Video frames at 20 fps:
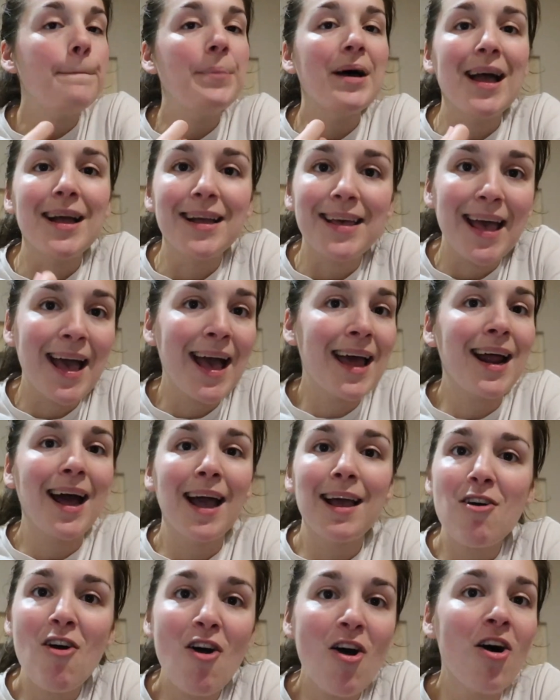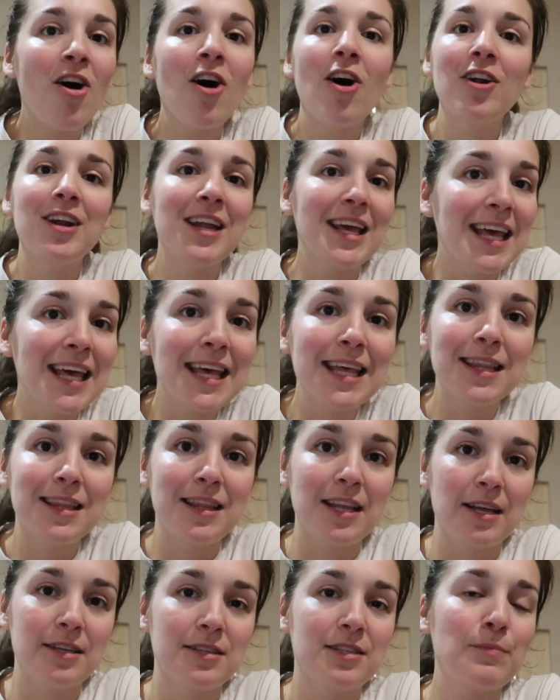But again, I can't
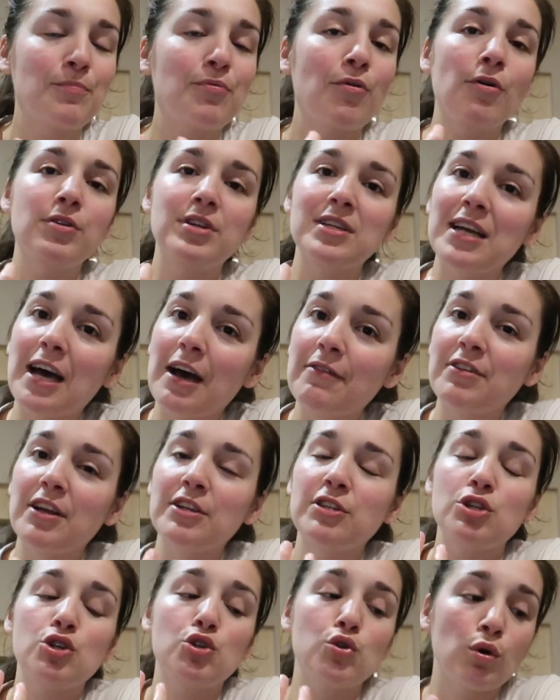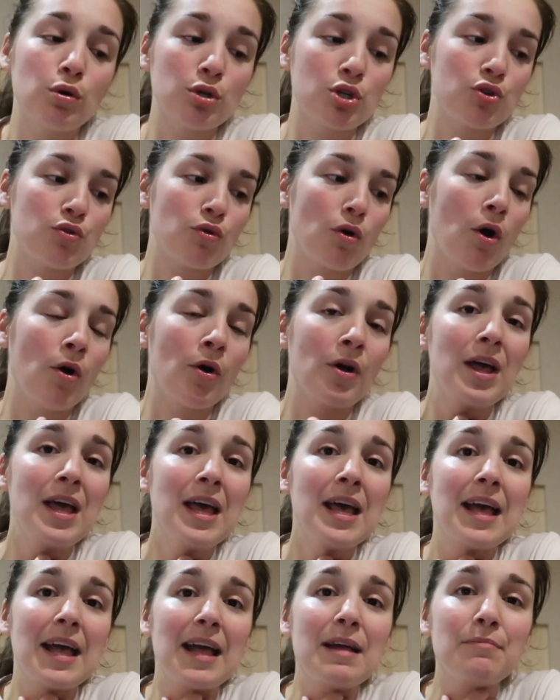eat this. The protein aftertaste is so strong.
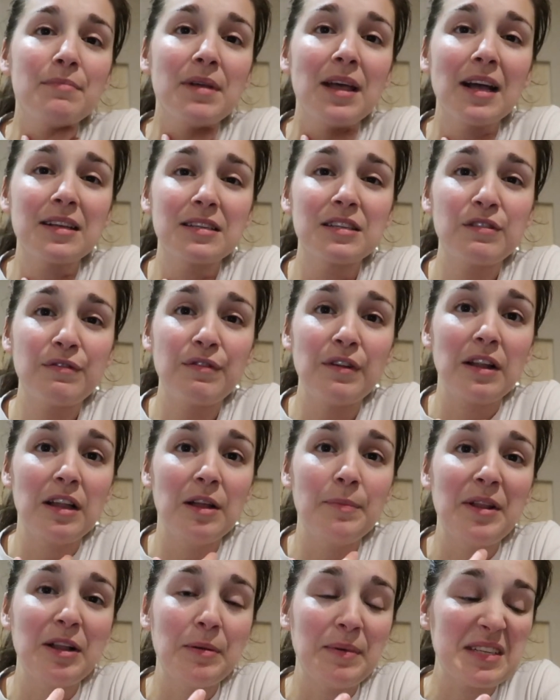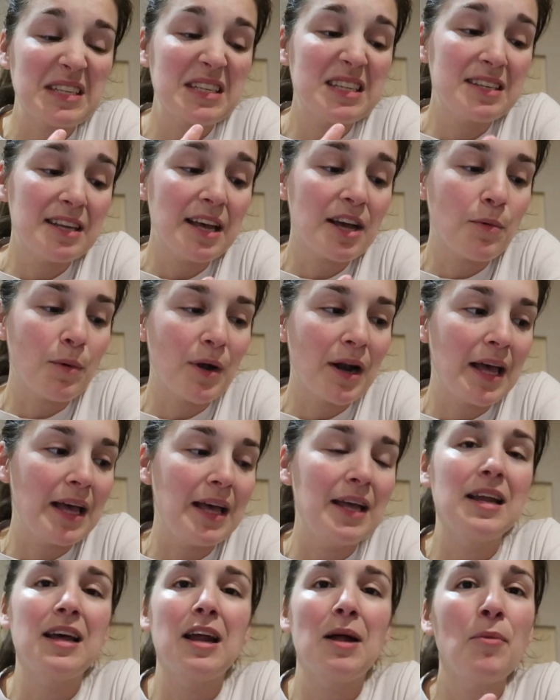It makes us feel a little bit sick when I
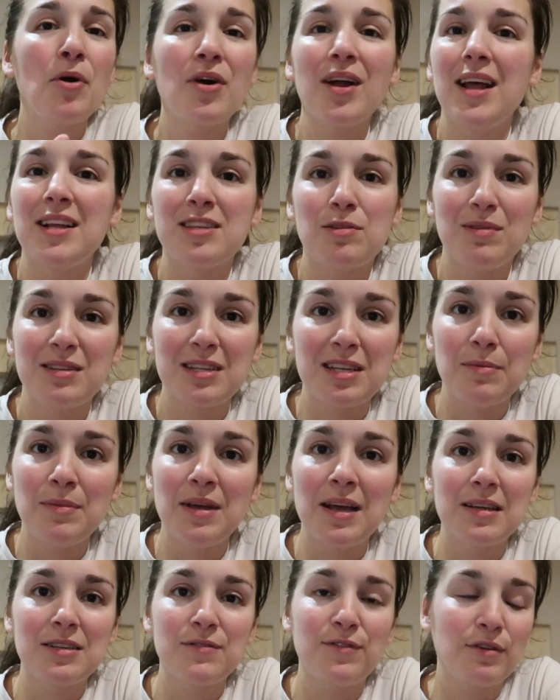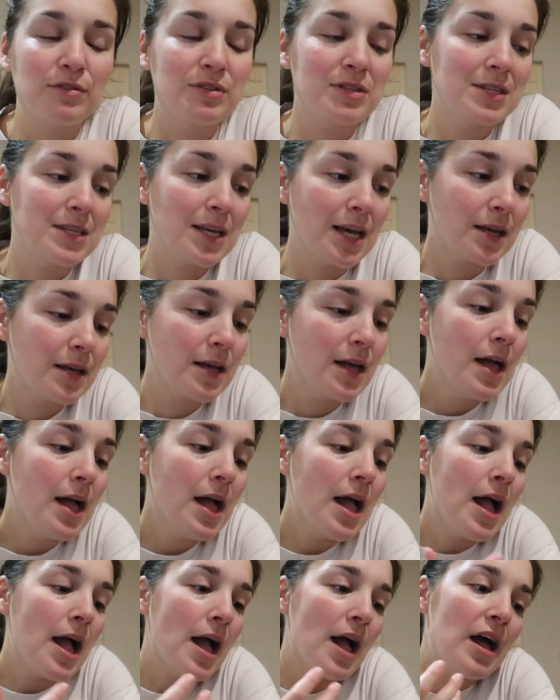eat it. I'm not gonna eat something that's gonna make us feel sick.
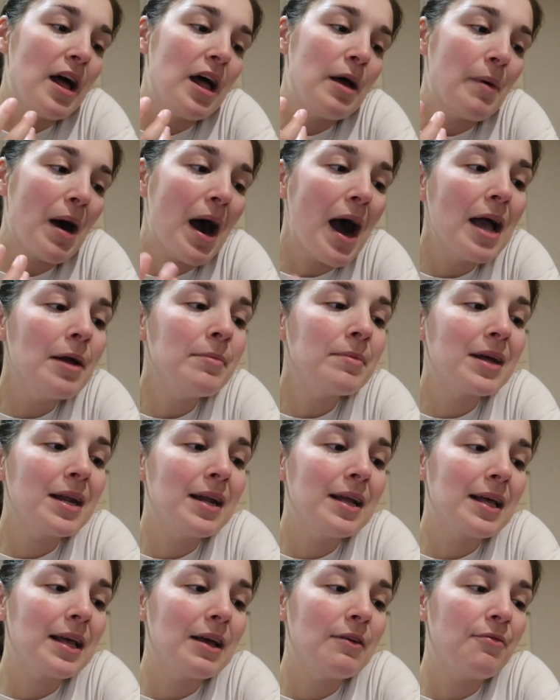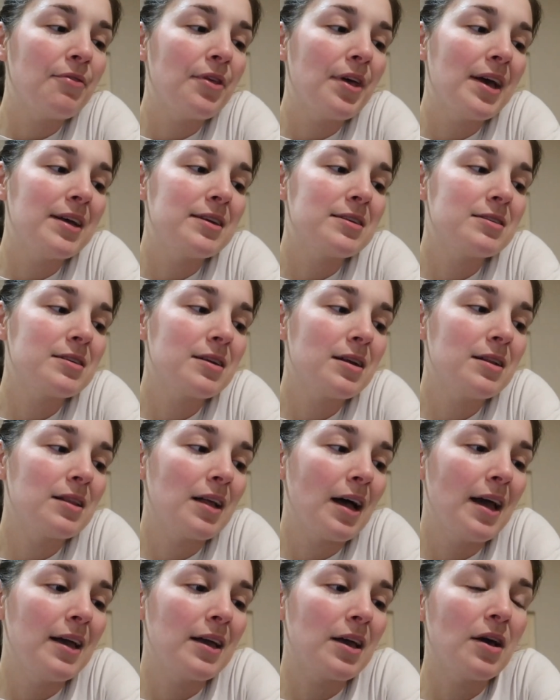I'm gonna give this
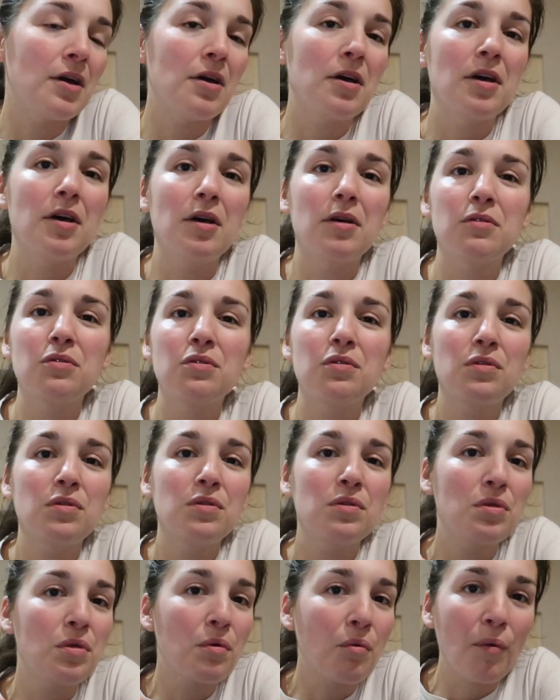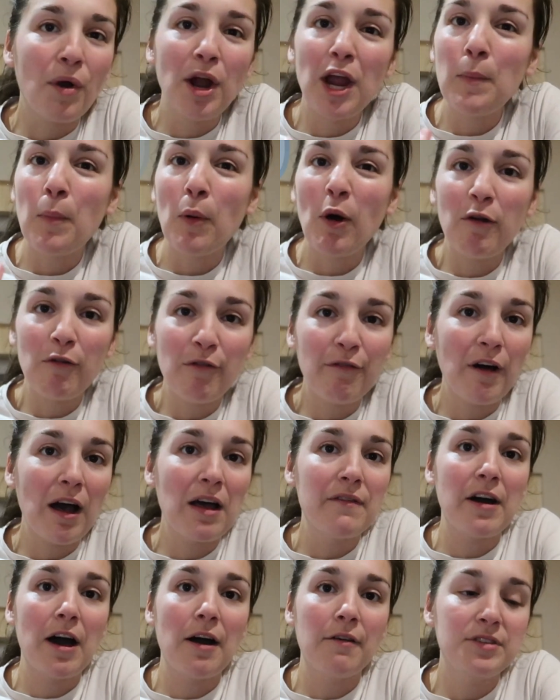like a
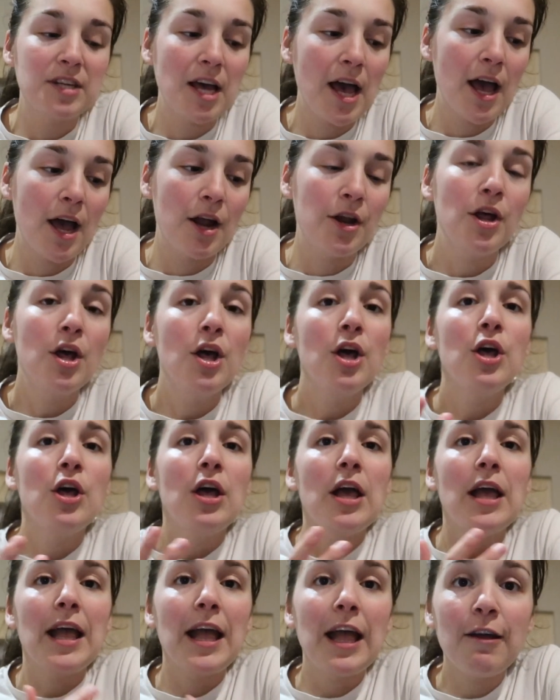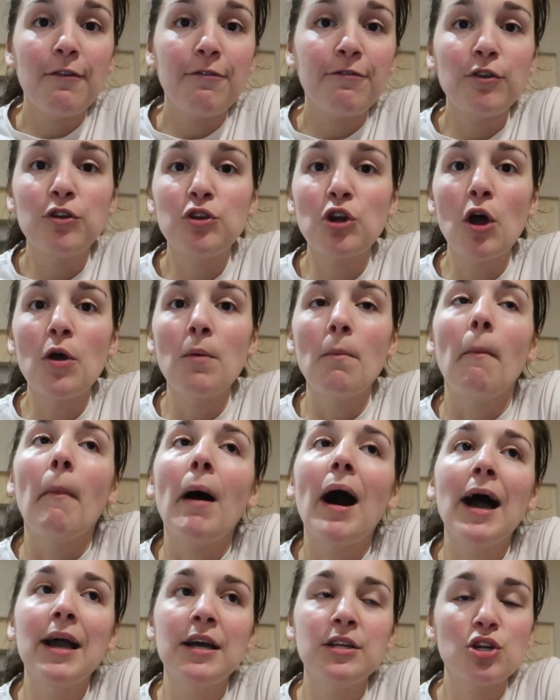3.5 out of 10. If you don't
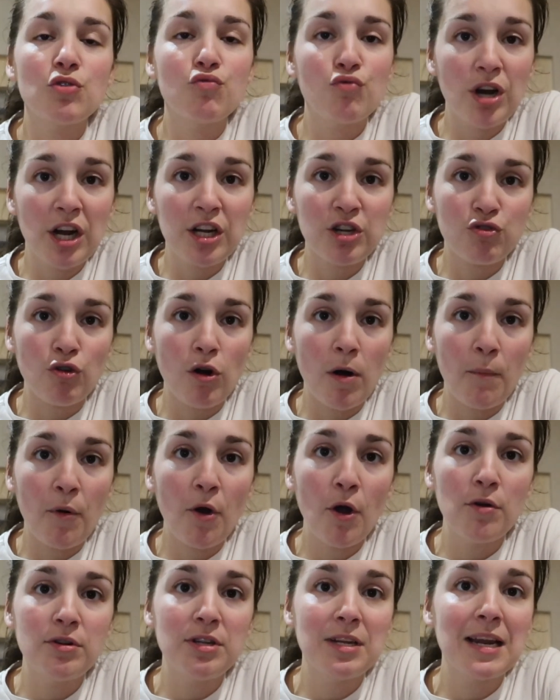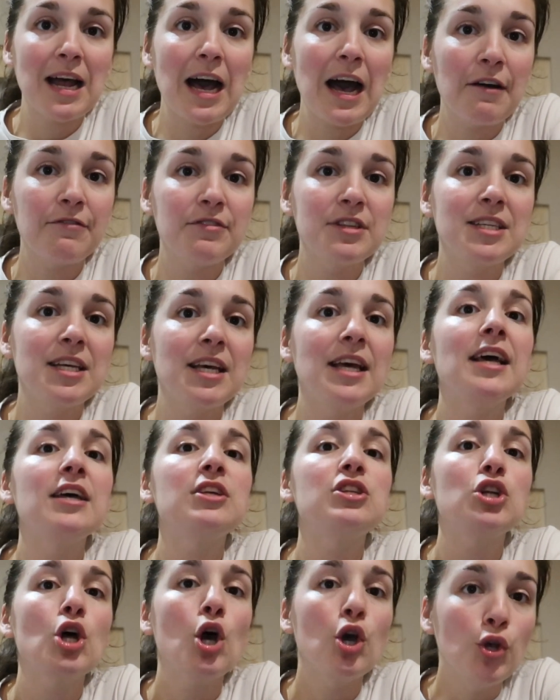mind a really strong protein
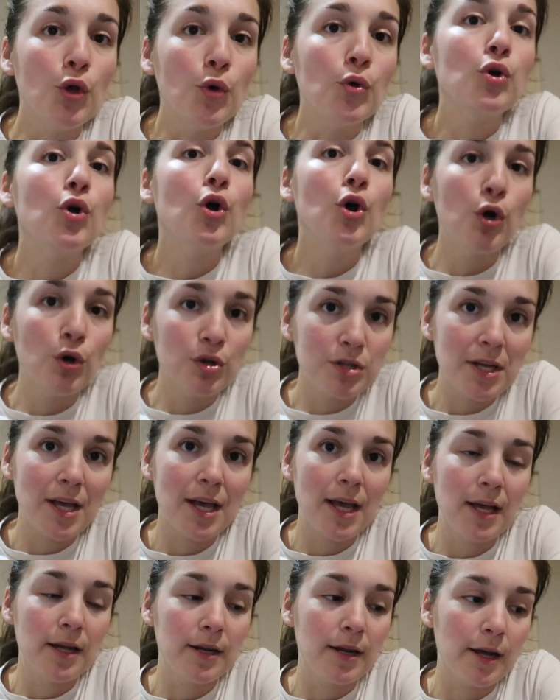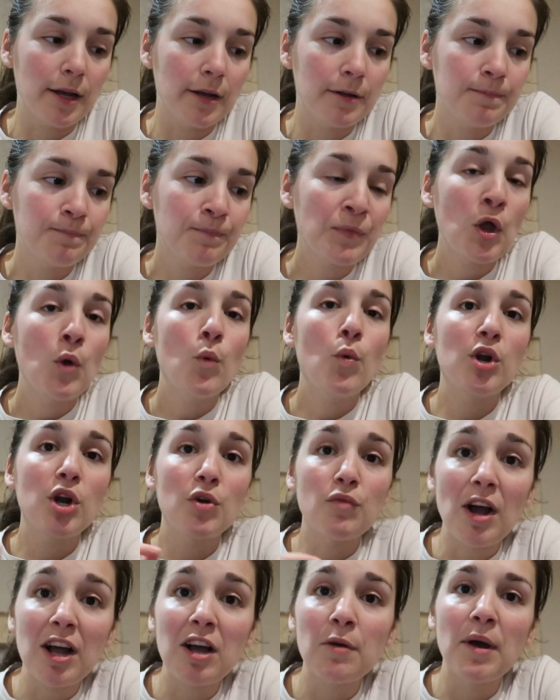aftertaste, you could eat it. Would
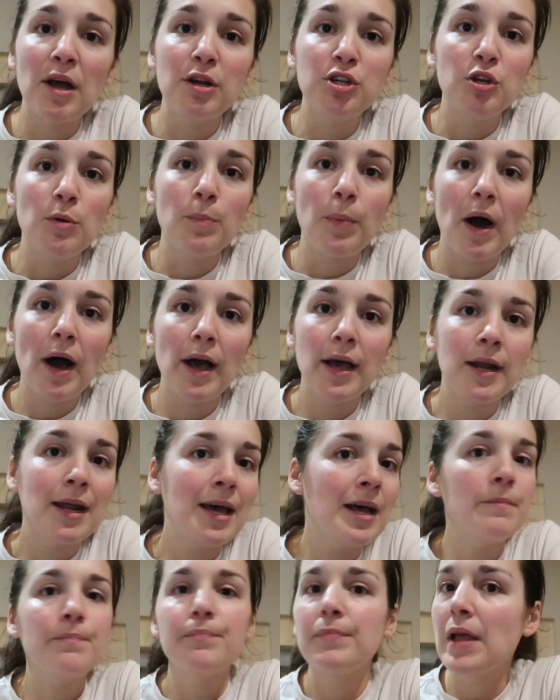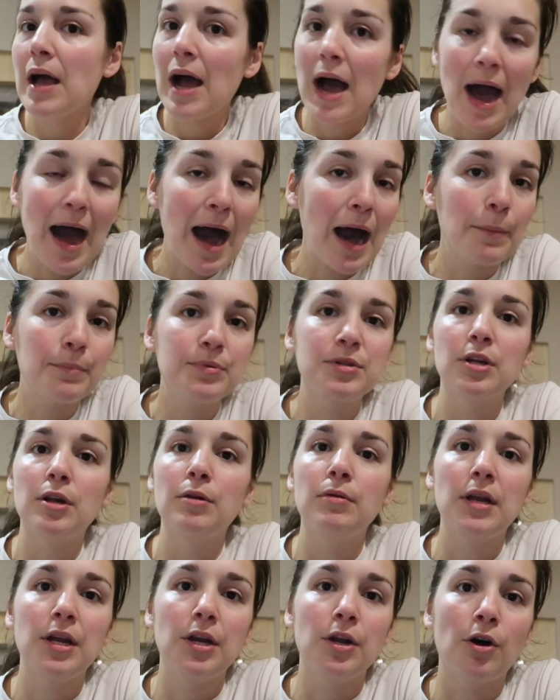I recommend you buying it?
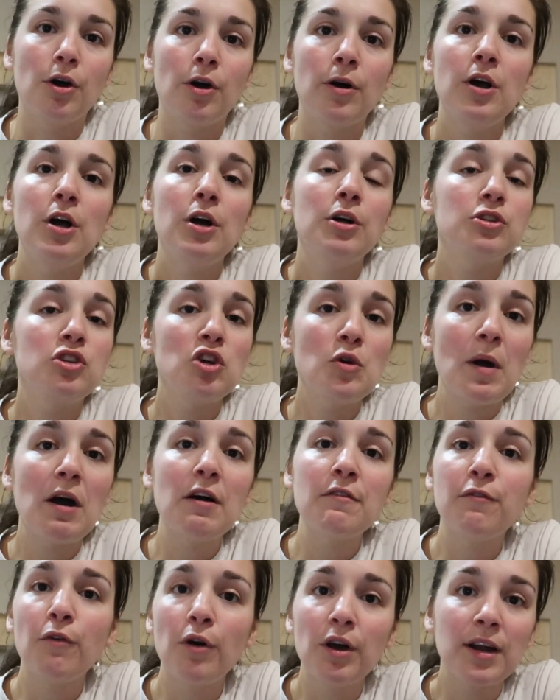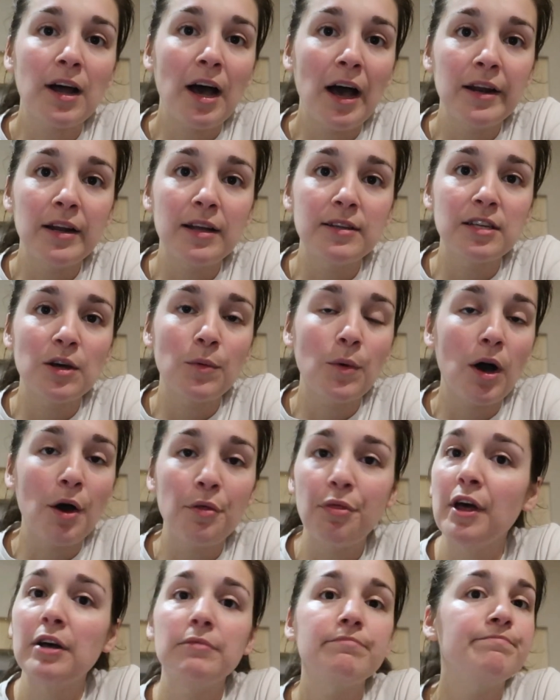Absolutely not. £2.49, is it
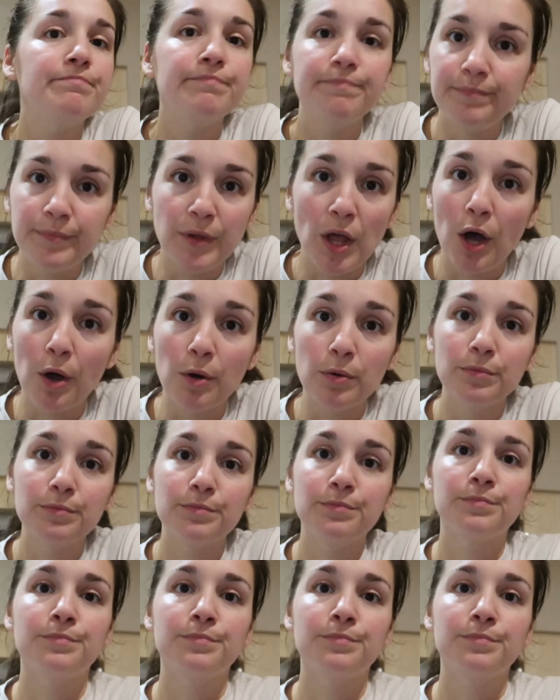worth it? No.